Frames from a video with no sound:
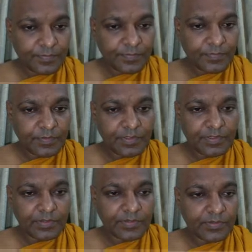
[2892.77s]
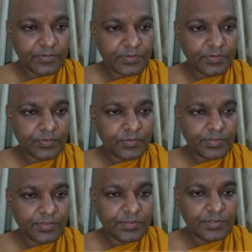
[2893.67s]
Yeah. So,
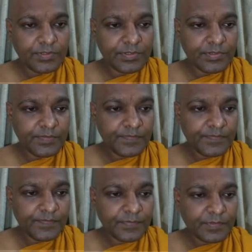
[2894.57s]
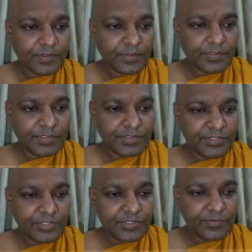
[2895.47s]
and Arahant
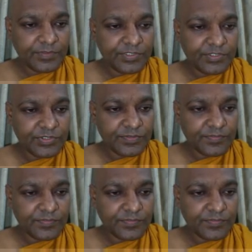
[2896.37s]
equation,